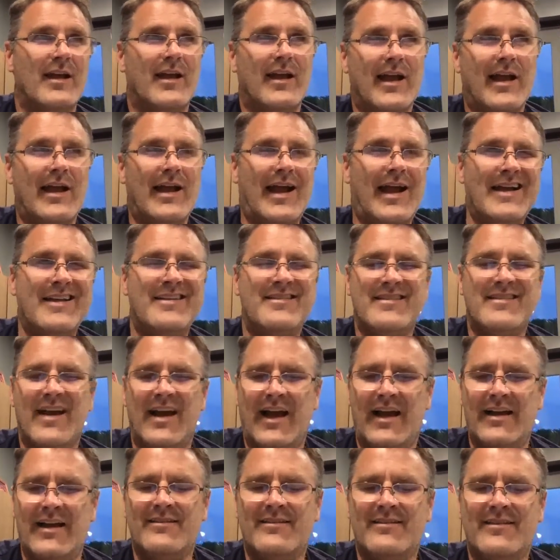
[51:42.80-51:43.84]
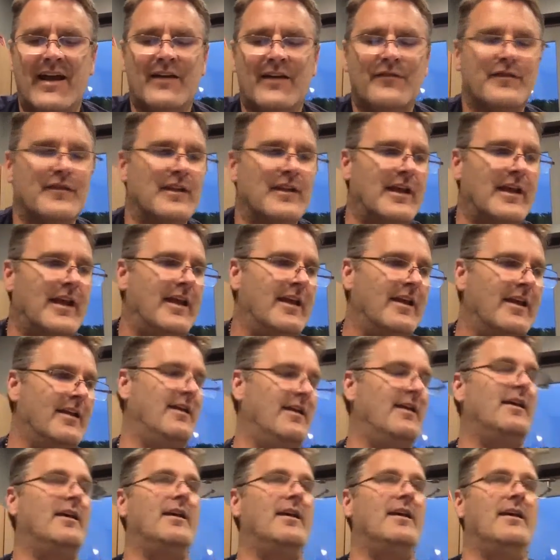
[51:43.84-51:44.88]
I, de- I definitely
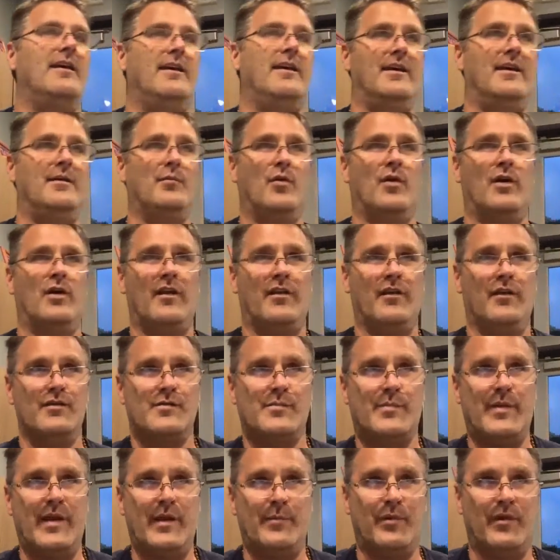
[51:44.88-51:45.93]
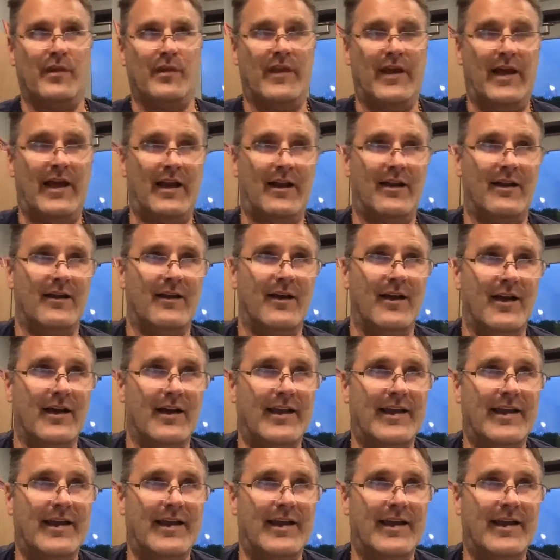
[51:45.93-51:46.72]
am one of those people that uh,